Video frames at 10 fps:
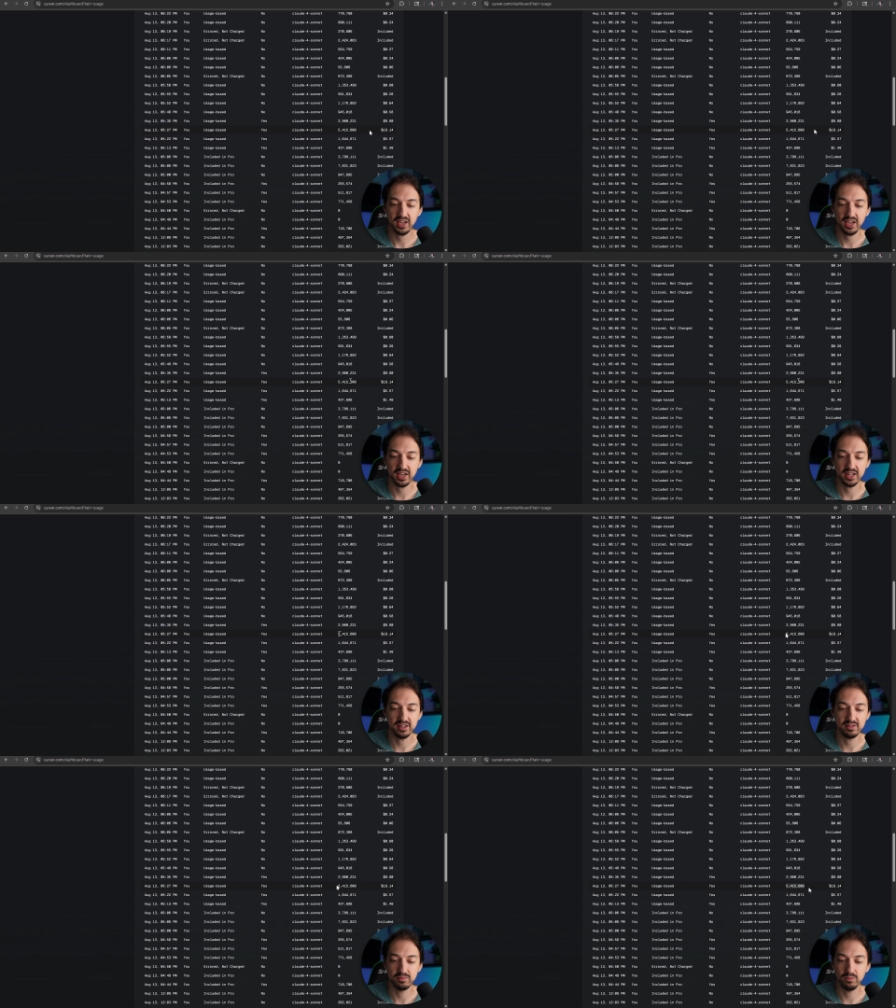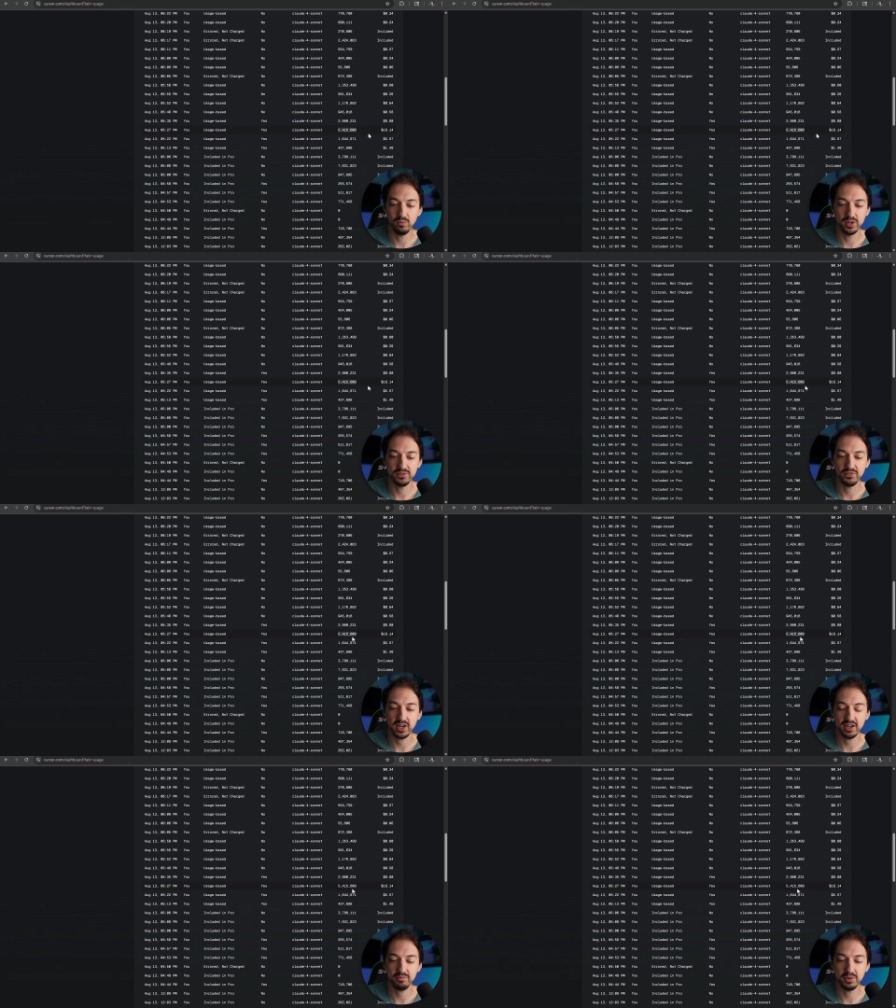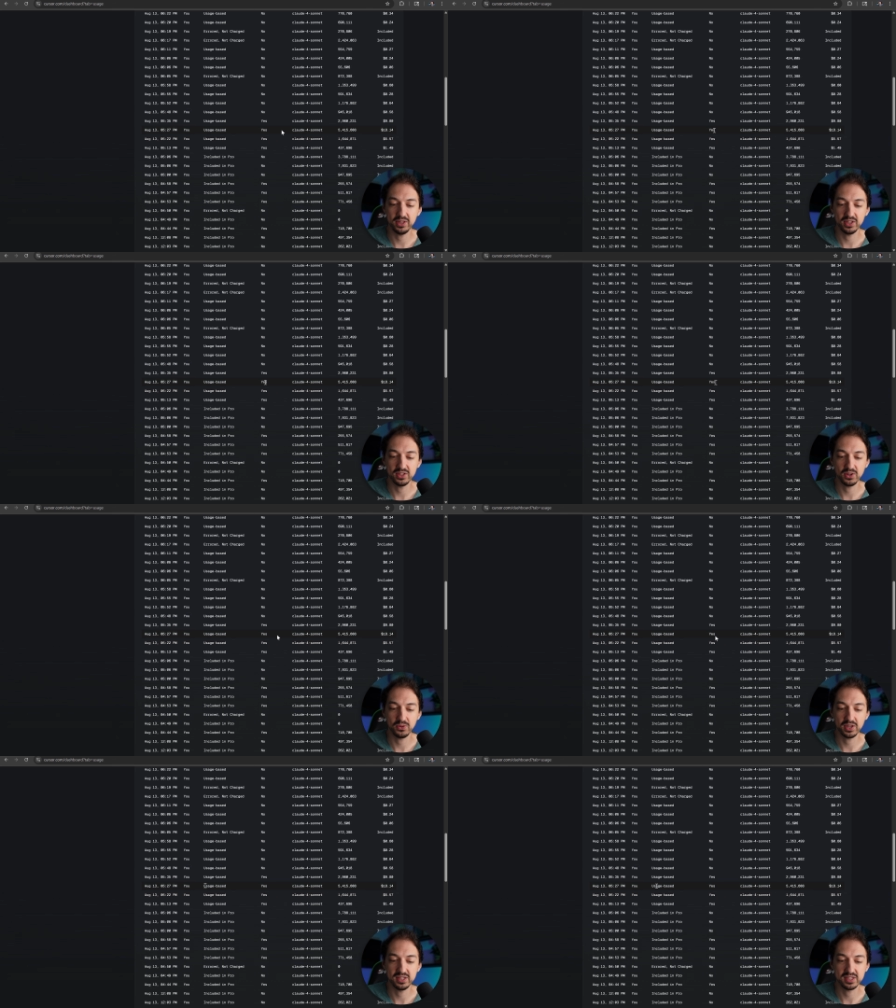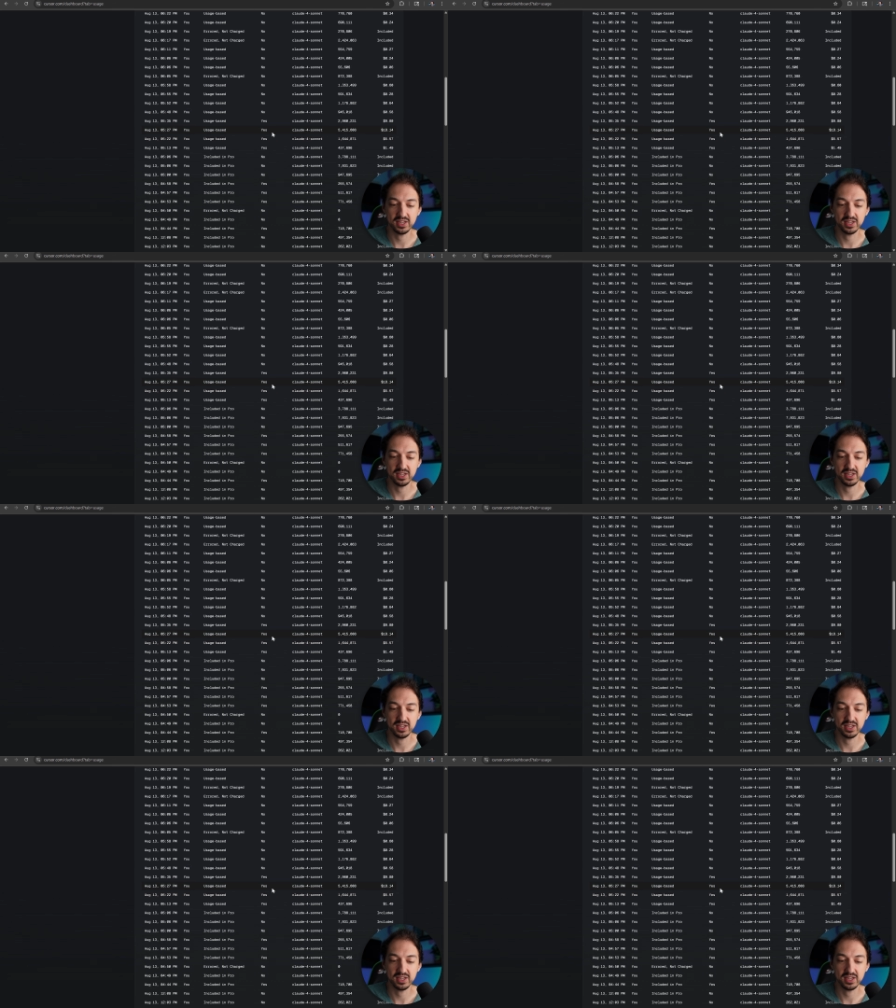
and with 5 million tokens